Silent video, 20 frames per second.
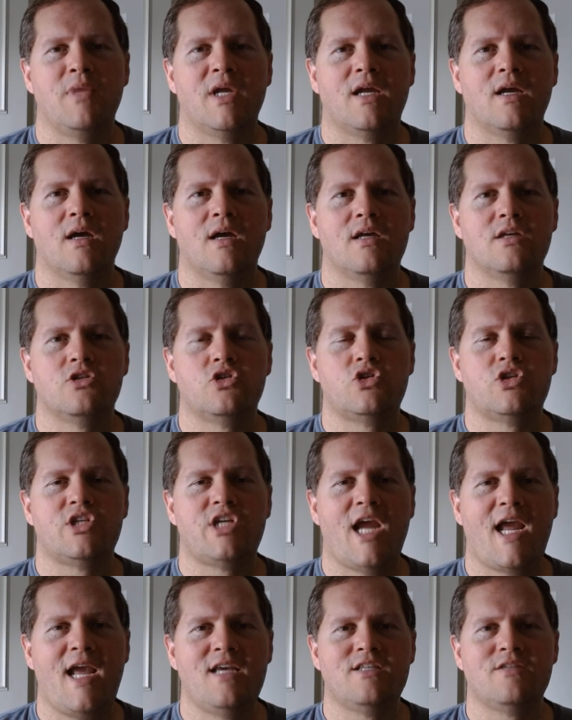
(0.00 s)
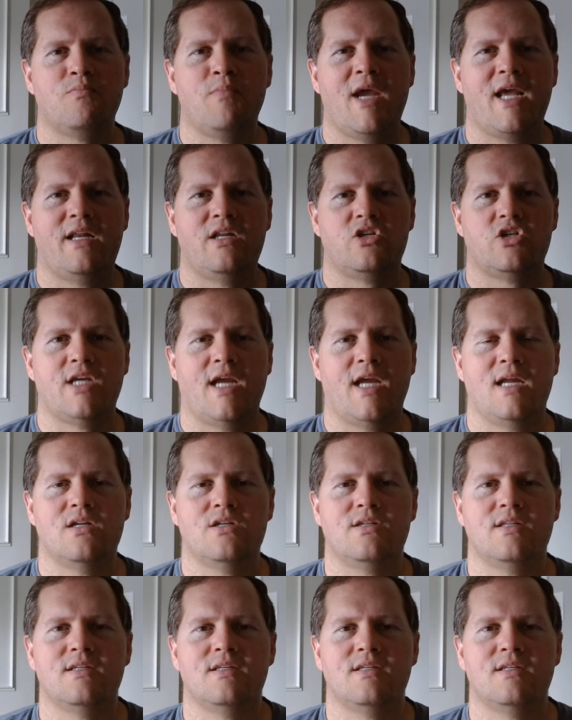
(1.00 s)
because Chase made a change.